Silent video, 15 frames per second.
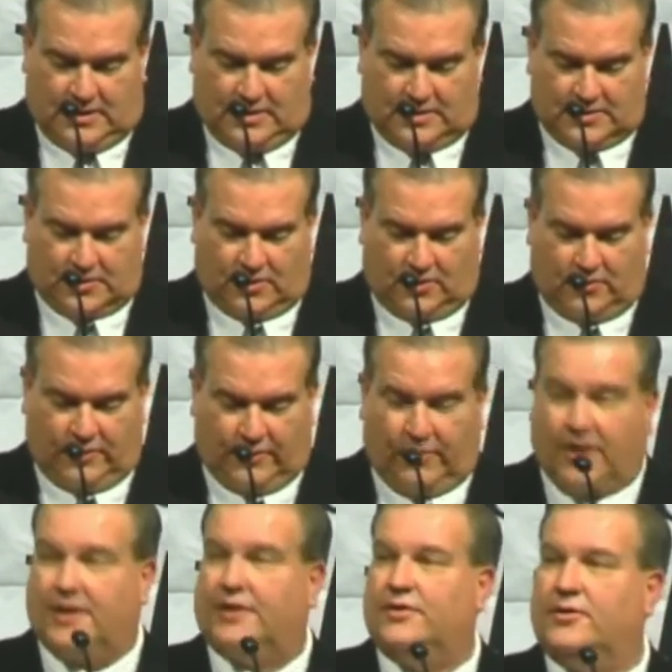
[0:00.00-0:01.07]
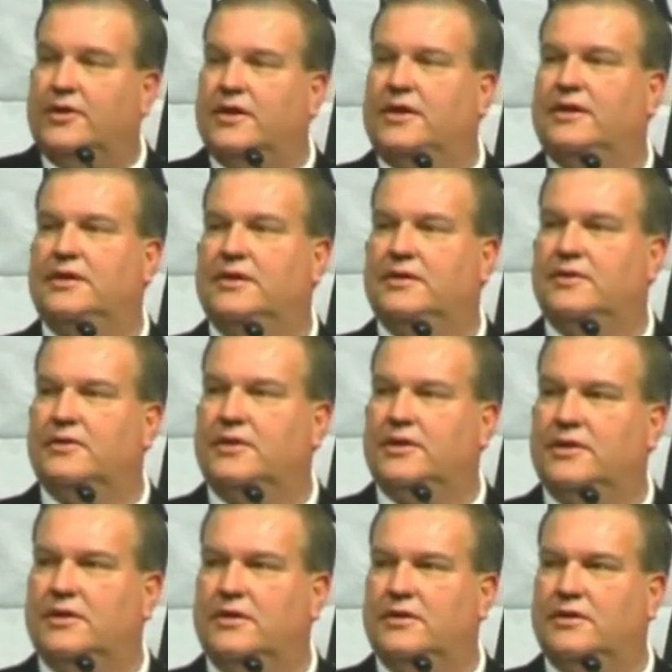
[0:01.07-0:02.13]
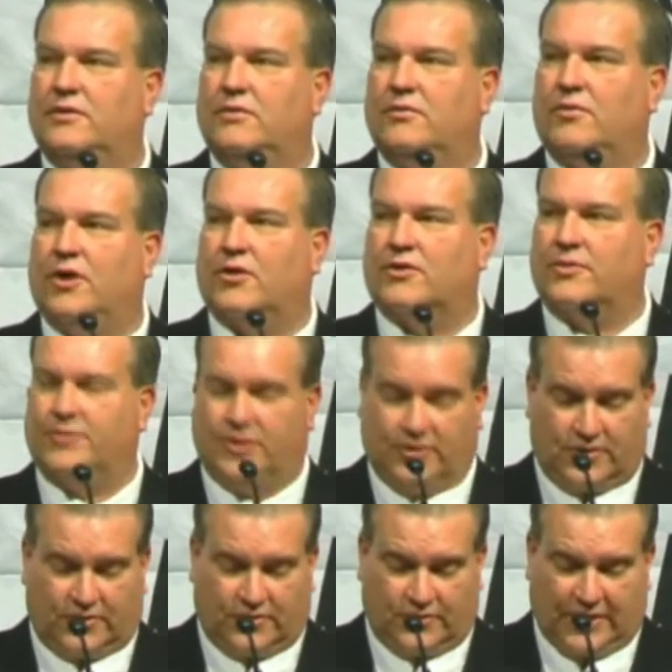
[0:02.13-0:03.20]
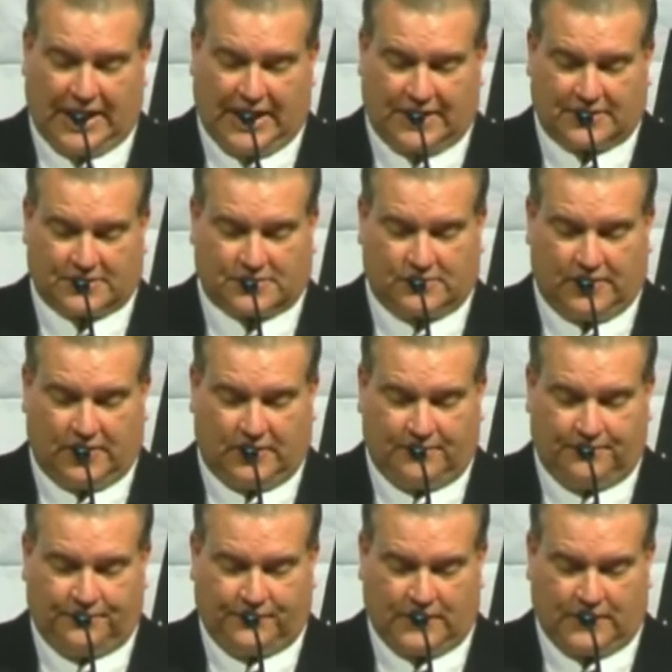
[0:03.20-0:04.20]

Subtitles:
So we want to welcome you to do that as well.